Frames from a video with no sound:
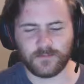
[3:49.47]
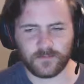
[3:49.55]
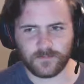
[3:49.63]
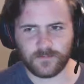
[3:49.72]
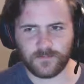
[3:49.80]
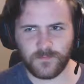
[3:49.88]

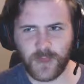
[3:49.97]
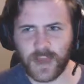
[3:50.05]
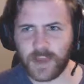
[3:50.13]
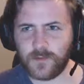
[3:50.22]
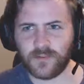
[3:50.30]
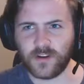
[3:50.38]

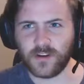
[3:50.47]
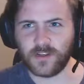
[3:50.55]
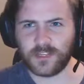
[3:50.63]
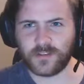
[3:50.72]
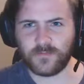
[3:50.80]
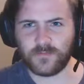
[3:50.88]
paintbrush
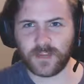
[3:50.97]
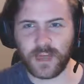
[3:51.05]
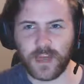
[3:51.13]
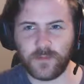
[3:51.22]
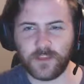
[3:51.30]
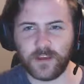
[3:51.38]
that came
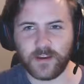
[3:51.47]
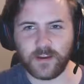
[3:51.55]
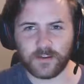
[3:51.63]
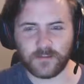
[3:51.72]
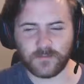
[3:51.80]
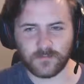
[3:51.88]
with like a
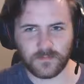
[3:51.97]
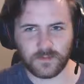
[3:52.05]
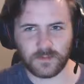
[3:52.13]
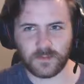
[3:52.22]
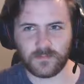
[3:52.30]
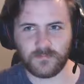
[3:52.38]

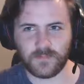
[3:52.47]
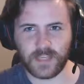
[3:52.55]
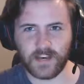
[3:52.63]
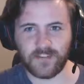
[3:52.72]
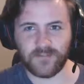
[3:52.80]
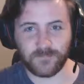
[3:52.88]
little tin
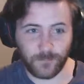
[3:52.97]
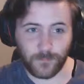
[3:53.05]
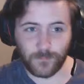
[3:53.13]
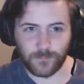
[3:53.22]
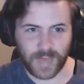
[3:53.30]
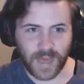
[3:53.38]
of
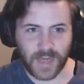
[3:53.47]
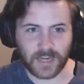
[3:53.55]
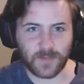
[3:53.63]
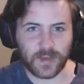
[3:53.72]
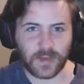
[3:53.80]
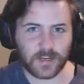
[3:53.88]
candy
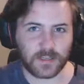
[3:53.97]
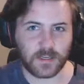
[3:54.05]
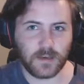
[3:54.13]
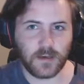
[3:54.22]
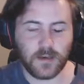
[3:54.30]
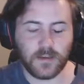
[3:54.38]
paint
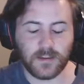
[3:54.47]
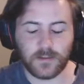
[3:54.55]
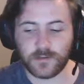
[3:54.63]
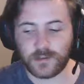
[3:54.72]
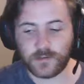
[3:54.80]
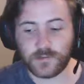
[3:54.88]
that was
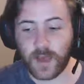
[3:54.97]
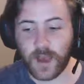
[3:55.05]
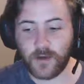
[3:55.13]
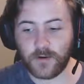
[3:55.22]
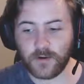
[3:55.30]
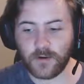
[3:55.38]
just
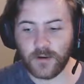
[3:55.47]
powder,